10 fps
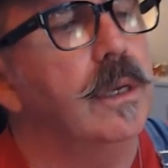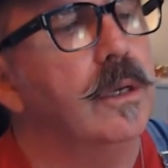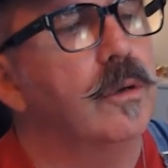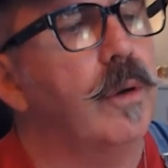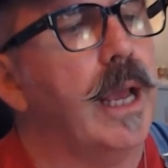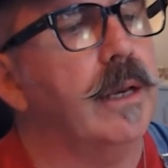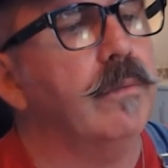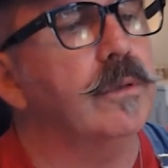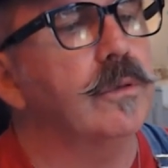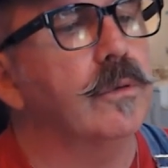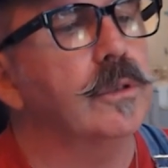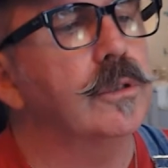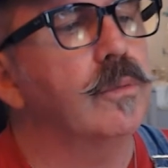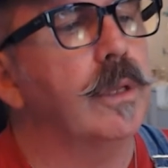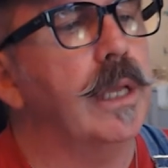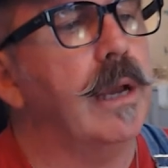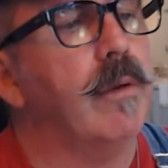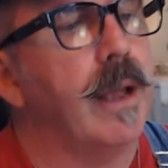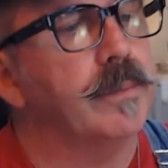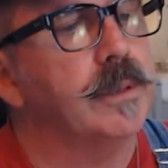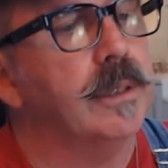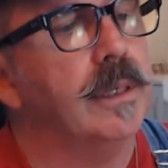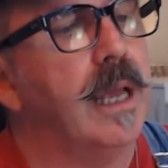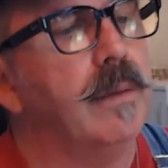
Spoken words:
creating resources where they are absent,